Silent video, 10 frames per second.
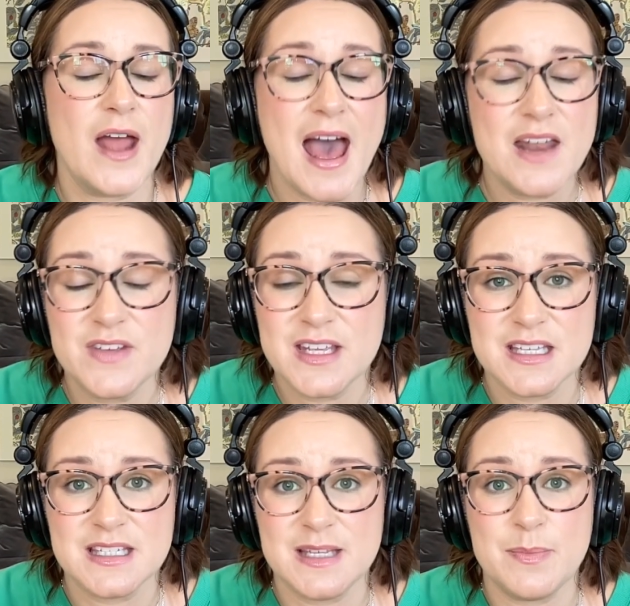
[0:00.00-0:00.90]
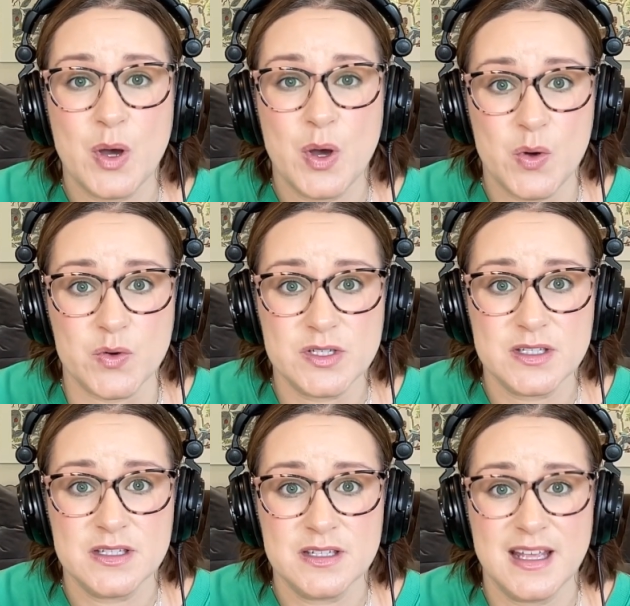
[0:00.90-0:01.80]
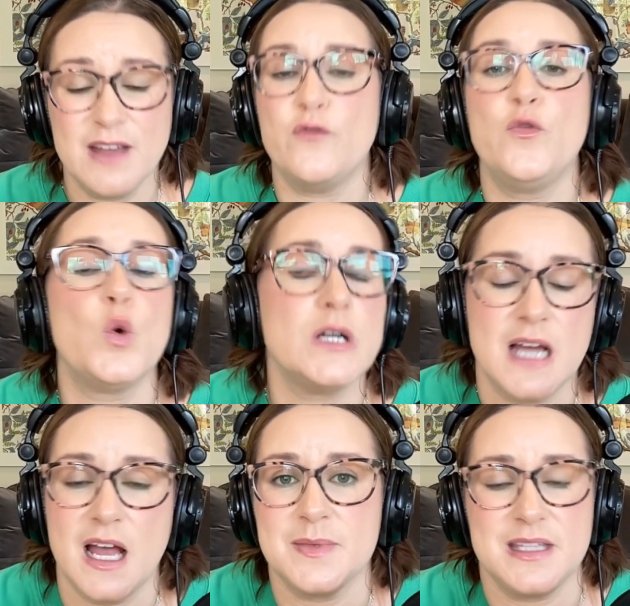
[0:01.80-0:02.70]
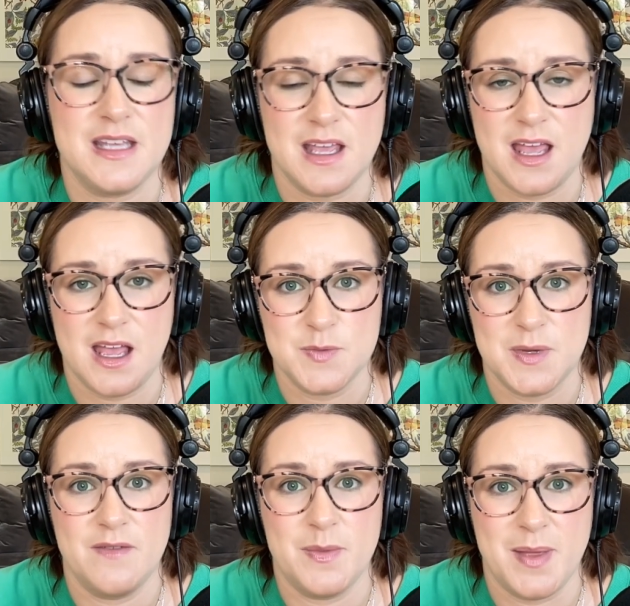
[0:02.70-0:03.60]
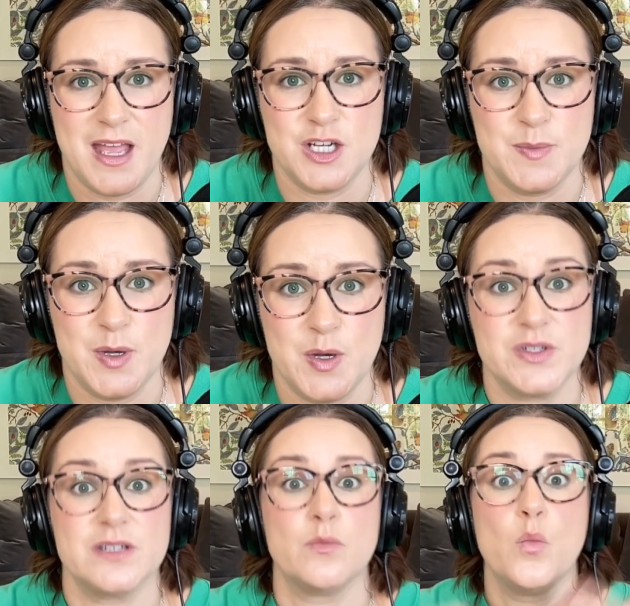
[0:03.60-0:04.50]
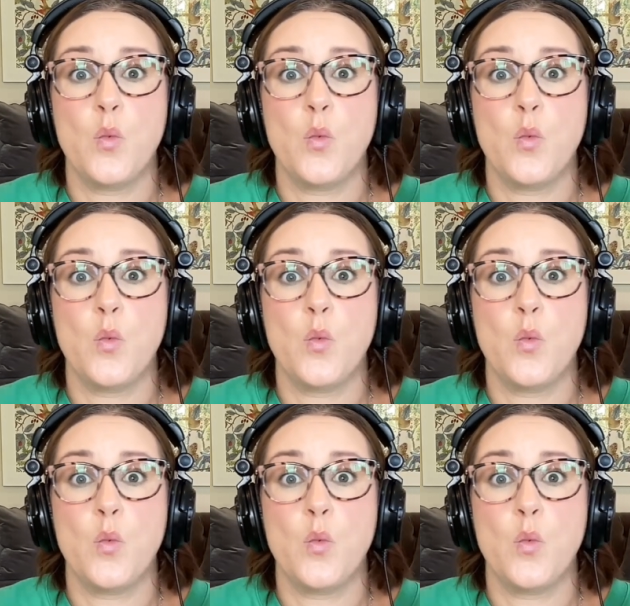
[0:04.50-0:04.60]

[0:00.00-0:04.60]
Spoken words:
advocacy posts get 4 times the engagement of the page post.